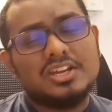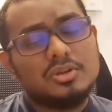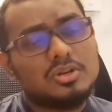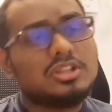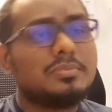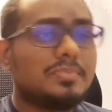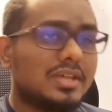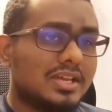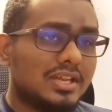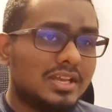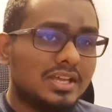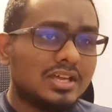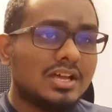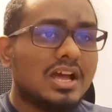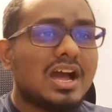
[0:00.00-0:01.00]
During the
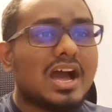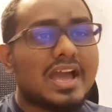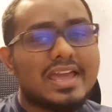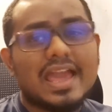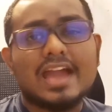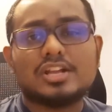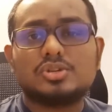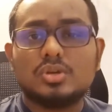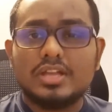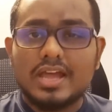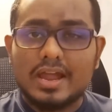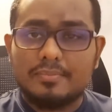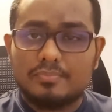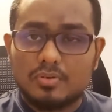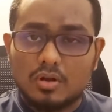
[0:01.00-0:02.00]
beginning, I actually
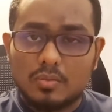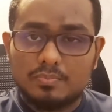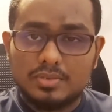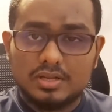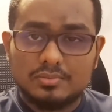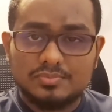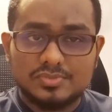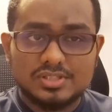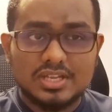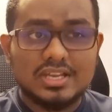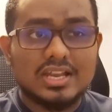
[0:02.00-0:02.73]
had problems